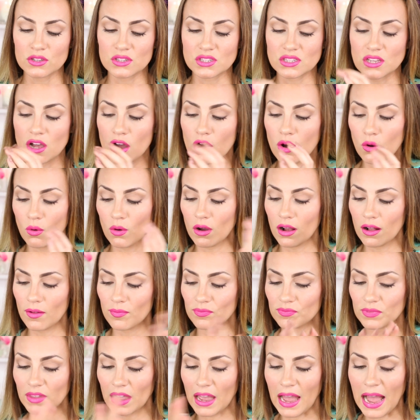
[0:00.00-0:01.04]
So
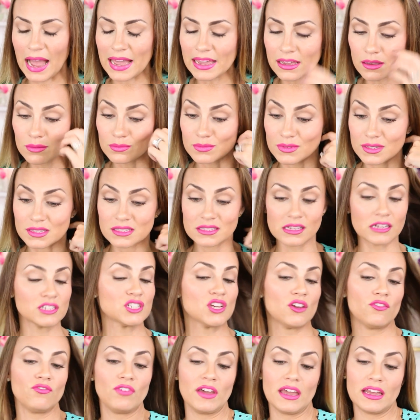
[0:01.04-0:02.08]
I am
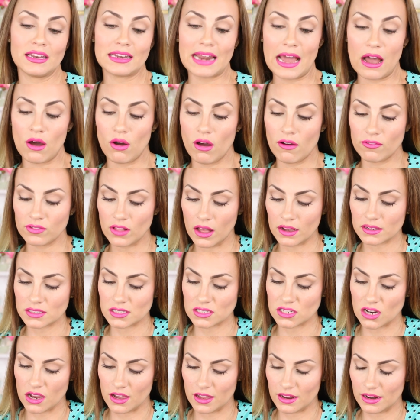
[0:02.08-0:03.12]
such a fan now of
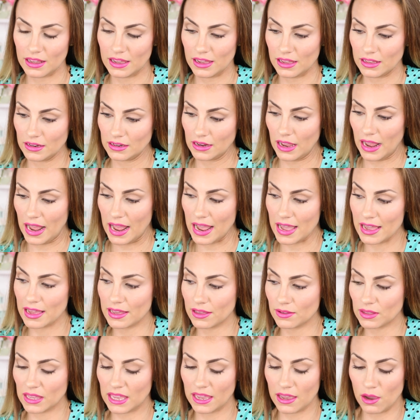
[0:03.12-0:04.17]
L'Occitane, and
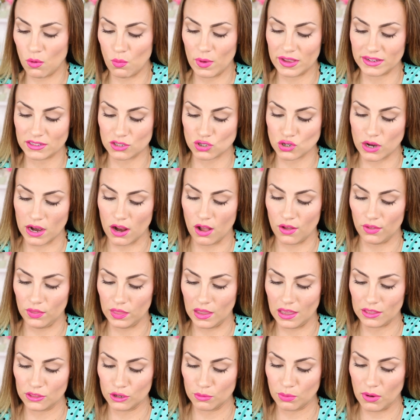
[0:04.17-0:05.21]
I can't wait to try all
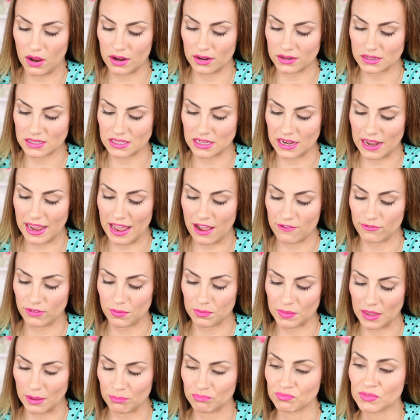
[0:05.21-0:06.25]
the other products that I have
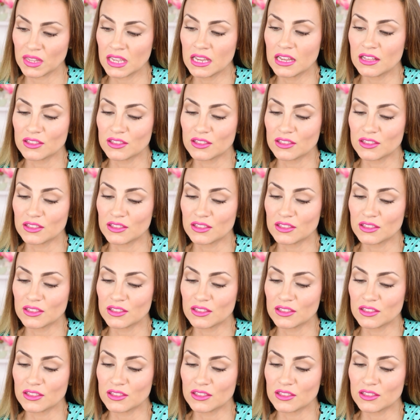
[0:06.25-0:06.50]
from them.